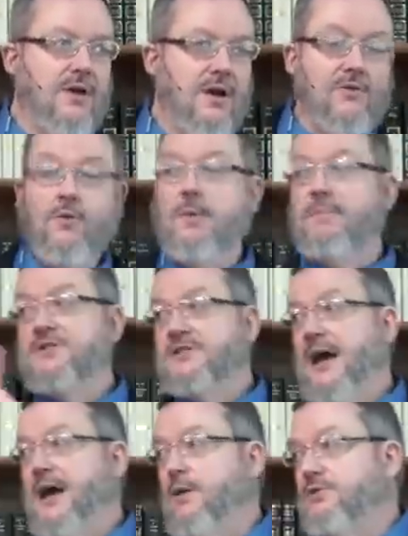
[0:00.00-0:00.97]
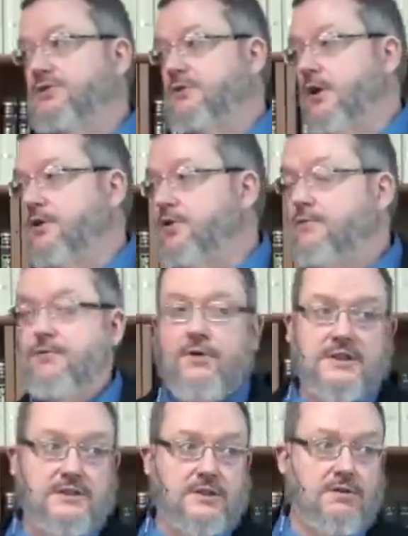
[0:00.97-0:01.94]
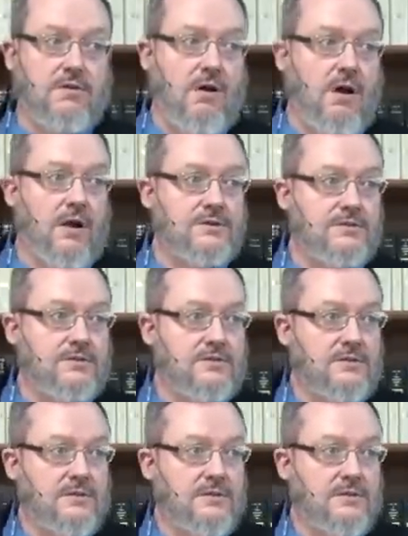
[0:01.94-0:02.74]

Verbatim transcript: of what Messiah was going to do for us at the cross.